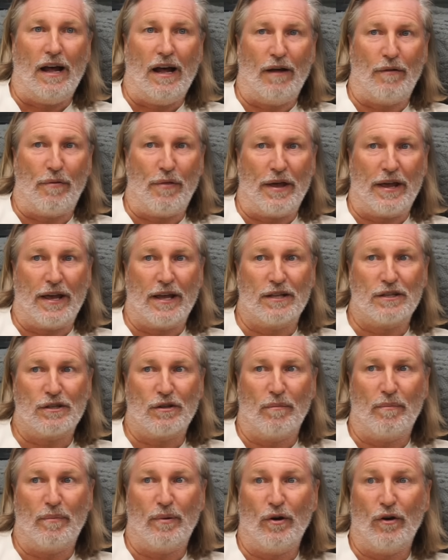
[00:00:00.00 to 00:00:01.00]
I think it's
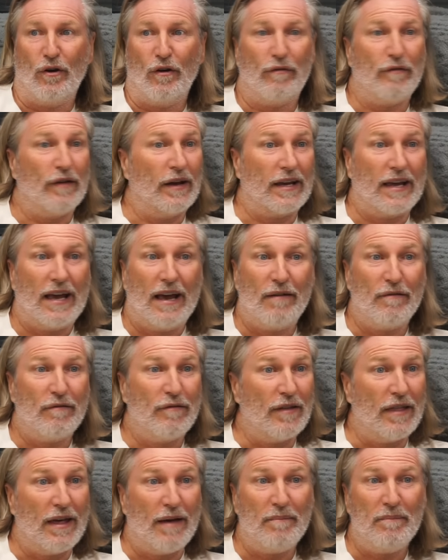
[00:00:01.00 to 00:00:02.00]
the perfect game
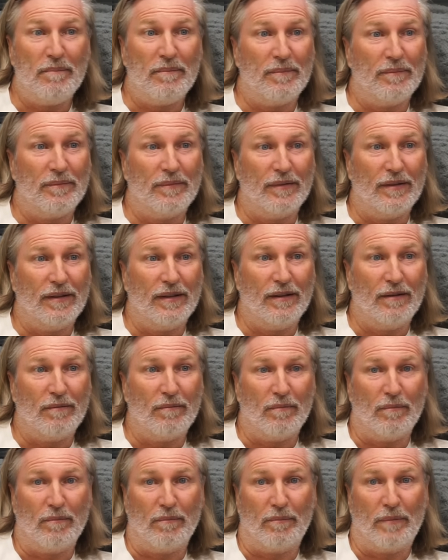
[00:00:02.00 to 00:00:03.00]
for them.
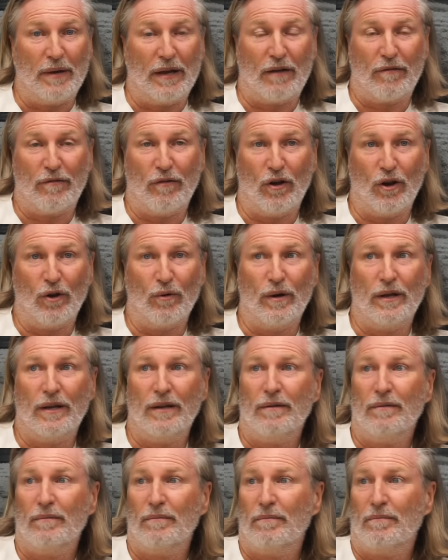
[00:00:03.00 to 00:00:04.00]
Big following,
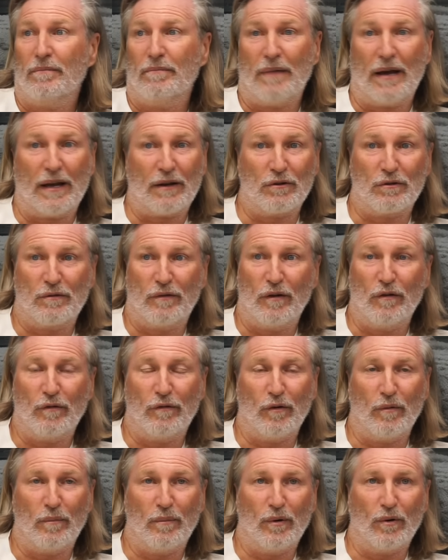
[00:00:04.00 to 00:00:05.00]
Macclesfield
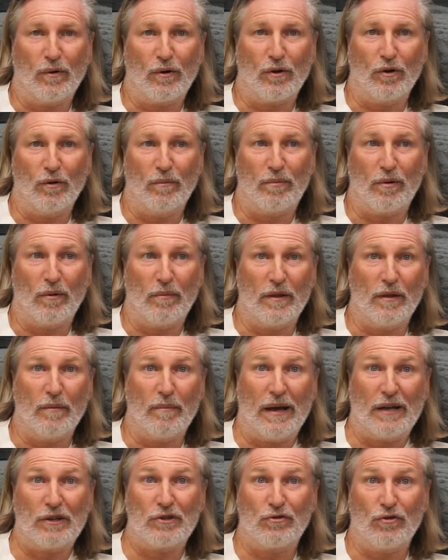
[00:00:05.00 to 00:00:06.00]
Football Club, probably the
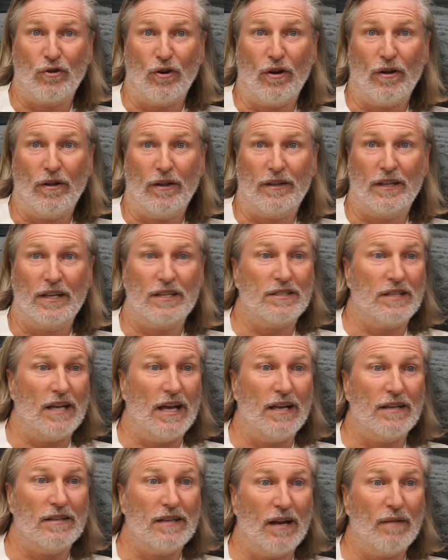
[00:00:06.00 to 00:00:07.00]
best draw at this
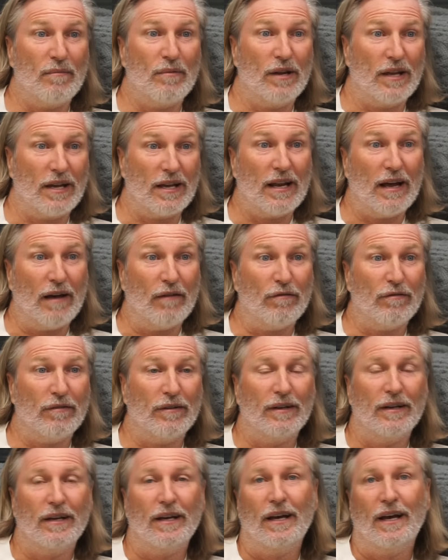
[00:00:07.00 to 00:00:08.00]
stage anybody could
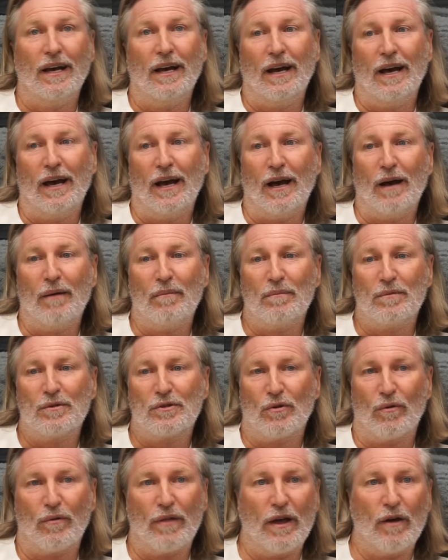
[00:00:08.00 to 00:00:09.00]
have.
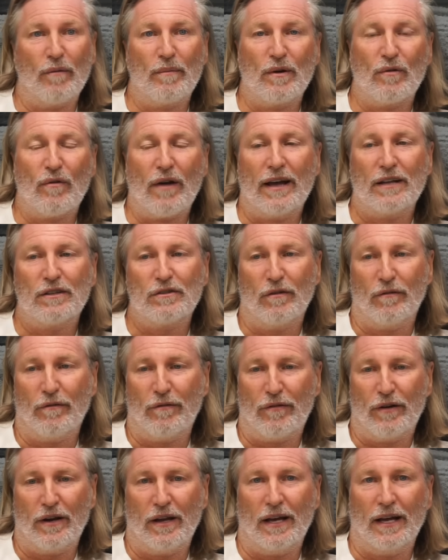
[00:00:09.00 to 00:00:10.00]
So they'll be right up
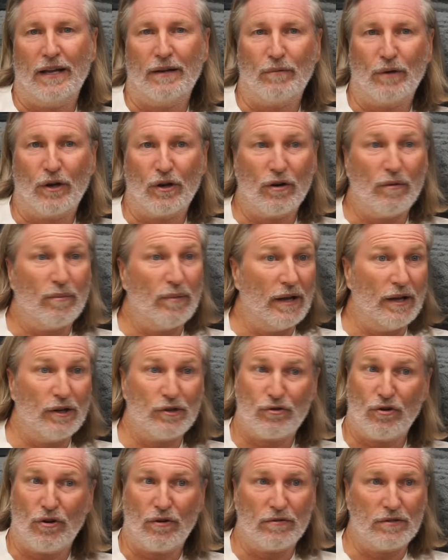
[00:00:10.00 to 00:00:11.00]
for it, and we're going to play a
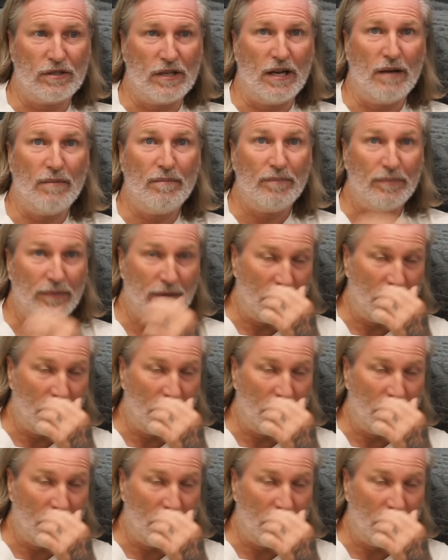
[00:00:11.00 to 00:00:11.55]
strong team.